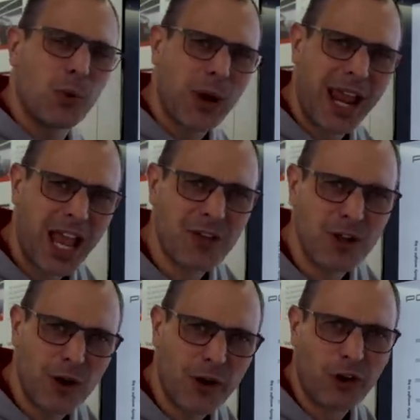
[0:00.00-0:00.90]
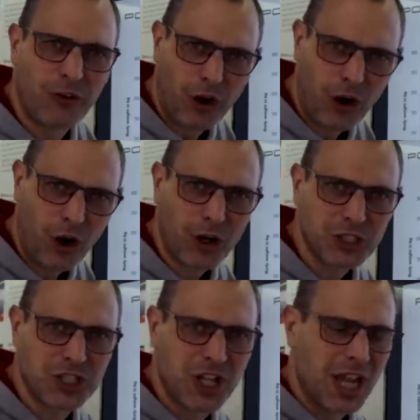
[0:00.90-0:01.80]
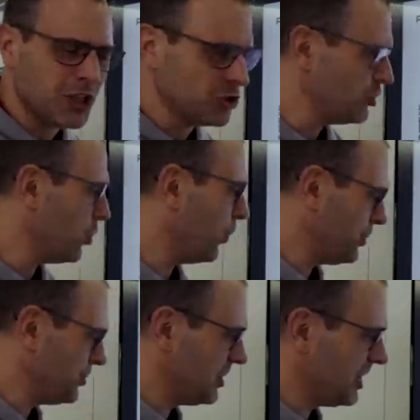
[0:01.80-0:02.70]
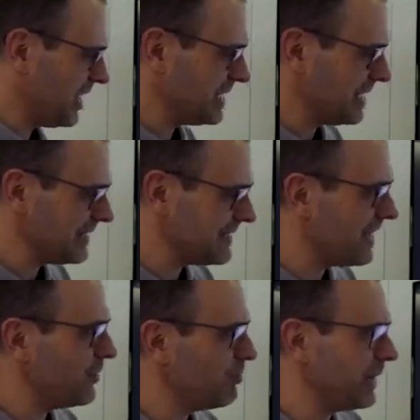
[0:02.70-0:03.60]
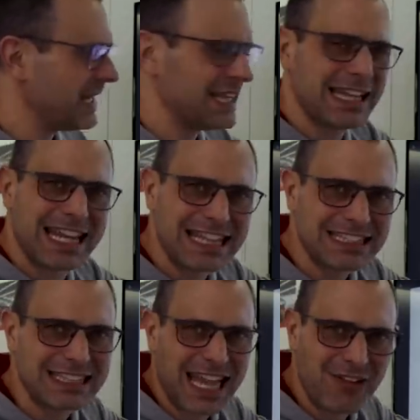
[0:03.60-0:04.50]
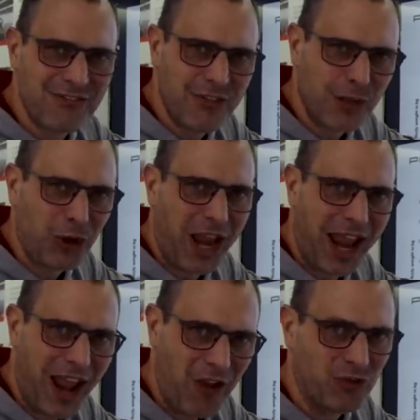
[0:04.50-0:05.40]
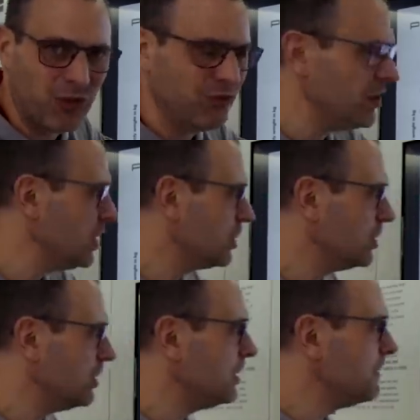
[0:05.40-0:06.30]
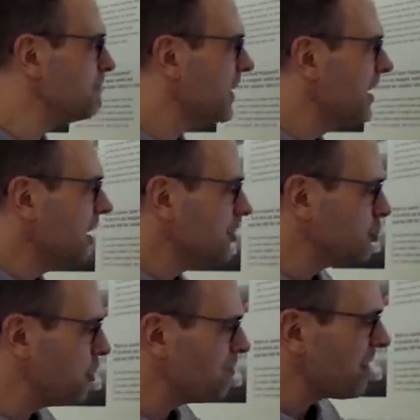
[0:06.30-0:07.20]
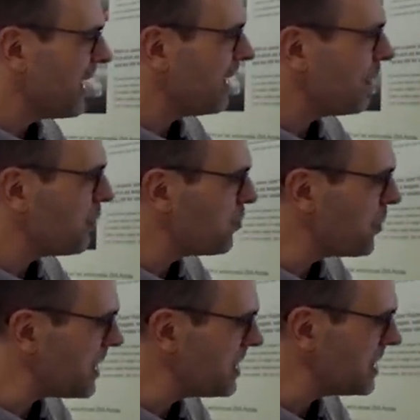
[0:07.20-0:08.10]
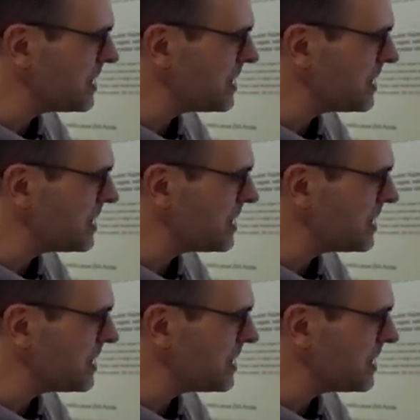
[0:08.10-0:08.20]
we have a lot of heart towards the 997, but it is a very heavy vehicle. So with the